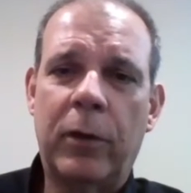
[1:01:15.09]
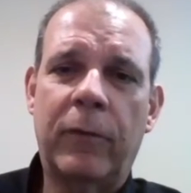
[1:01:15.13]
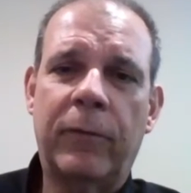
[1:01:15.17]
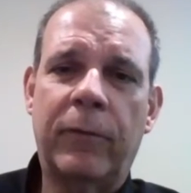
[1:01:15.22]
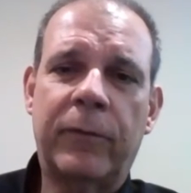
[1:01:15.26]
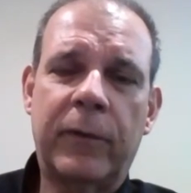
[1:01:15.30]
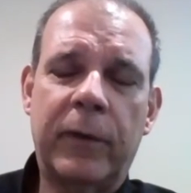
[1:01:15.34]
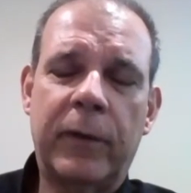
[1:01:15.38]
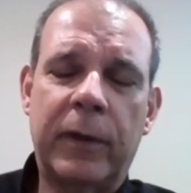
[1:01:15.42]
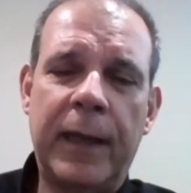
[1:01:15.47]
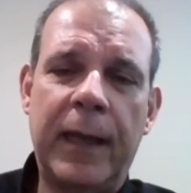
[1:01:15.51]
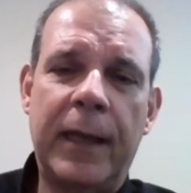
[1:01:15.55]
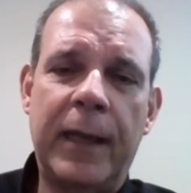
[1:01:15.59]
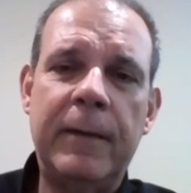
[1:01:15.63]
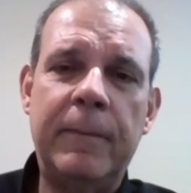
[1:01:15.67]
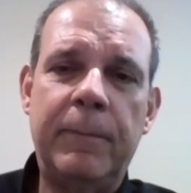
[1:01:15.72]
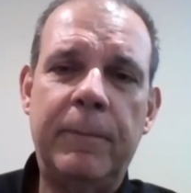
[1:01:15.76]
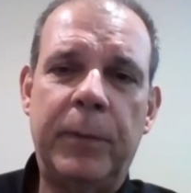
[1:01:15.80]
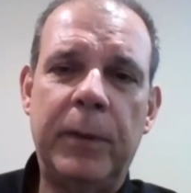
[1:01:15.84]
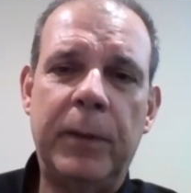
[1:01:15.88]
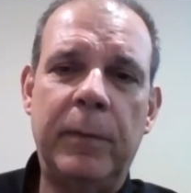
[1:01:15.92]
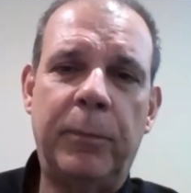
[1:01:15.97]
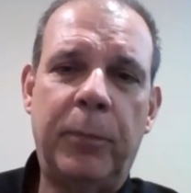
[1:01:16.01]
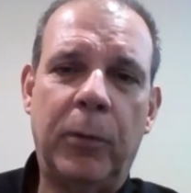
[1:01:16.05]
of
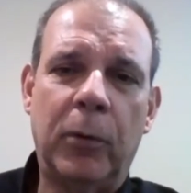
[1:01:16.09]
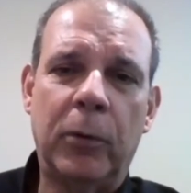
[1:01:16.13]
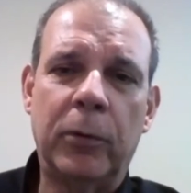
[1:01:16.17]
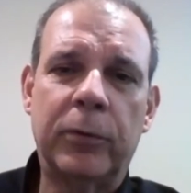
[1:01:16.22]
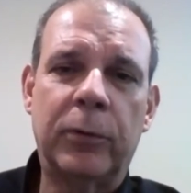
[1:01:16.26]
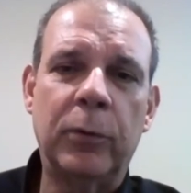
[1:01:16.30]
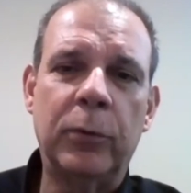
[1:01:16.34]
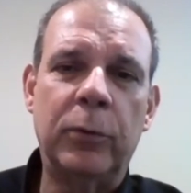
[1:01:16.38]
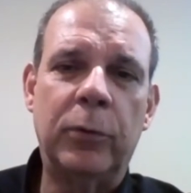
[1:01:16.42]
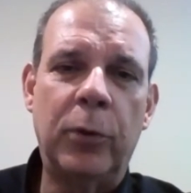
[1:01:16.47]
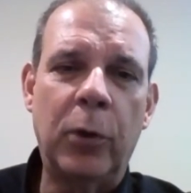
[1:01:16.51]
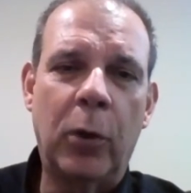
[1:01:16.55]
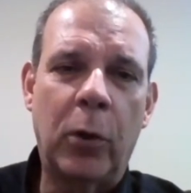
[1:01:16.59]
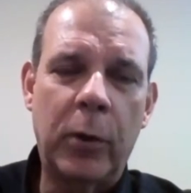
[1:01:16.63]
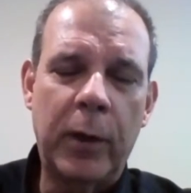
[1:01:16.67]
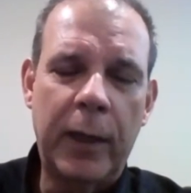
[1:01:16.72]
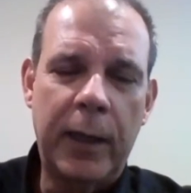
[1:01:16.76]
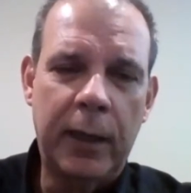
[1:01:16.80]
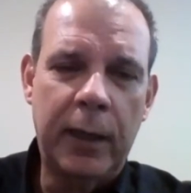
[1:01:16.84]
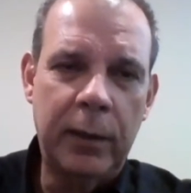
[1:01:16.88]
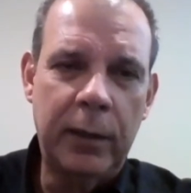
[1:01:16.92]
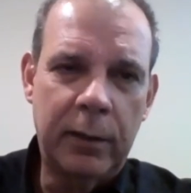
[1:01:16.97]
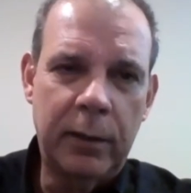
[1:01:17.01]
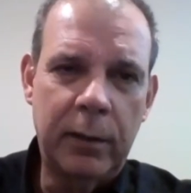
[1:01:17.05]
getting people to
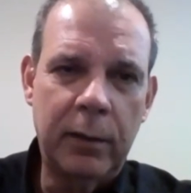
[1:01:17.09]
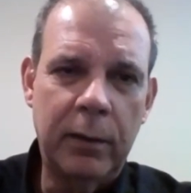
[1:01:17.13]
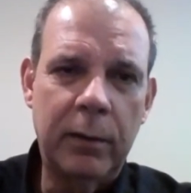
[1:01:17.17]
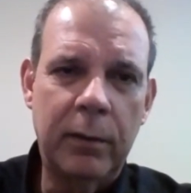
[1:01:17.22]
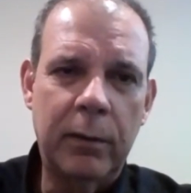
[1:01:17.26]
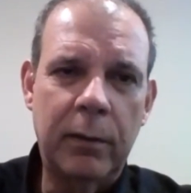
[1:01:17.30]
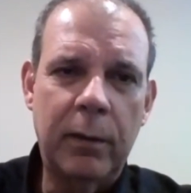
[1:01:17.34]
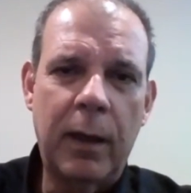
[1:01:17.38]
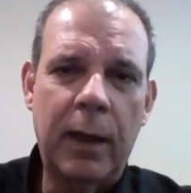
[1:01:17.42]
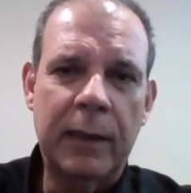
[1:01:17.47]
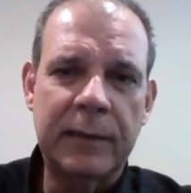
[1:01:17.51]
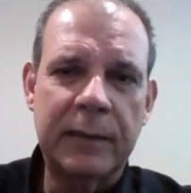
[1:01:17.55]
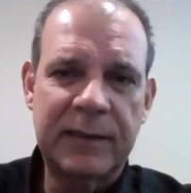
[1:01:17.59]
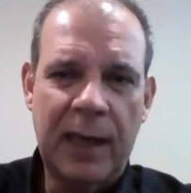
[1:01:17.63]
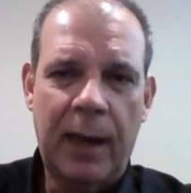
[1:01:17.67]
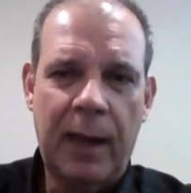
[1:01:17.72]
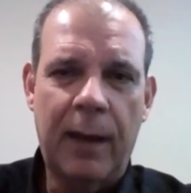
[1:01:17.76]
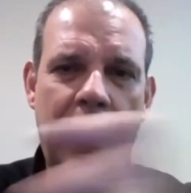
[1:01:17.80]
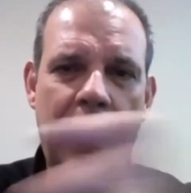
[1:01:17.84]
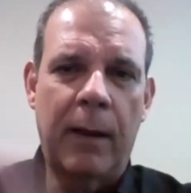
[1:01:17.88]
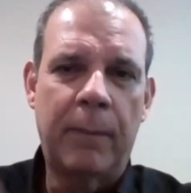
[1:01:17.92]
donate a